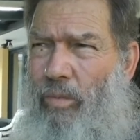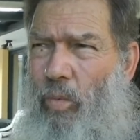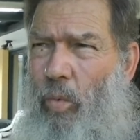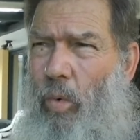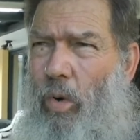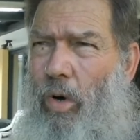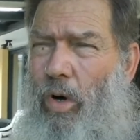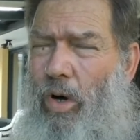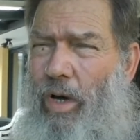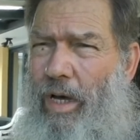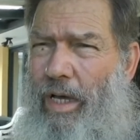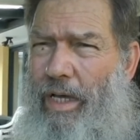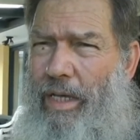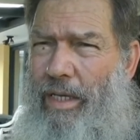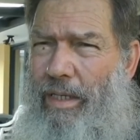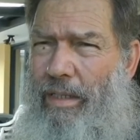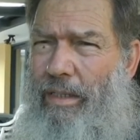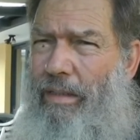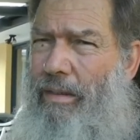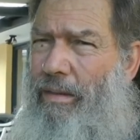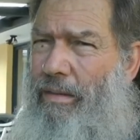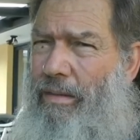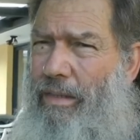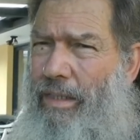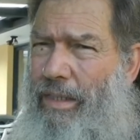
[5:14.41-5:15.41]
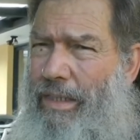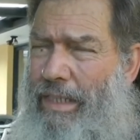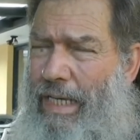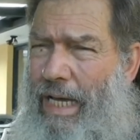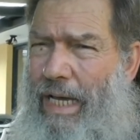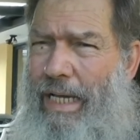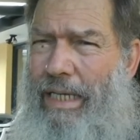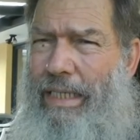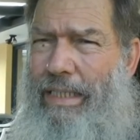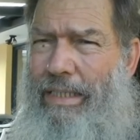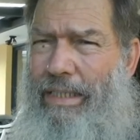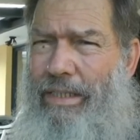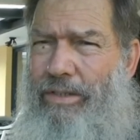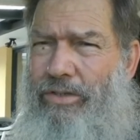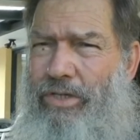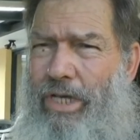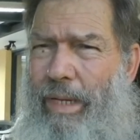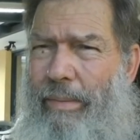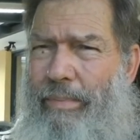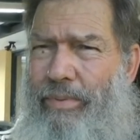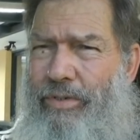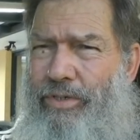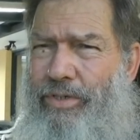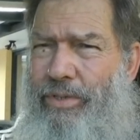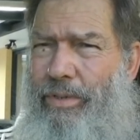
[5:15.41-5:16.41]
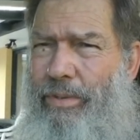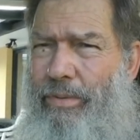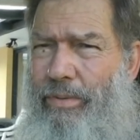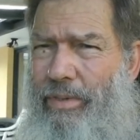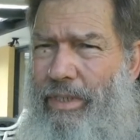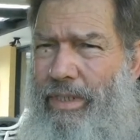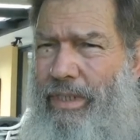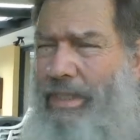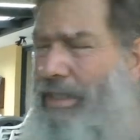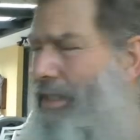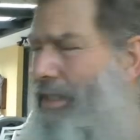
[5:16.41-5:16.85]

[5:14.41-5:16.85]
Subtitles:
why you can't get the temperature to it.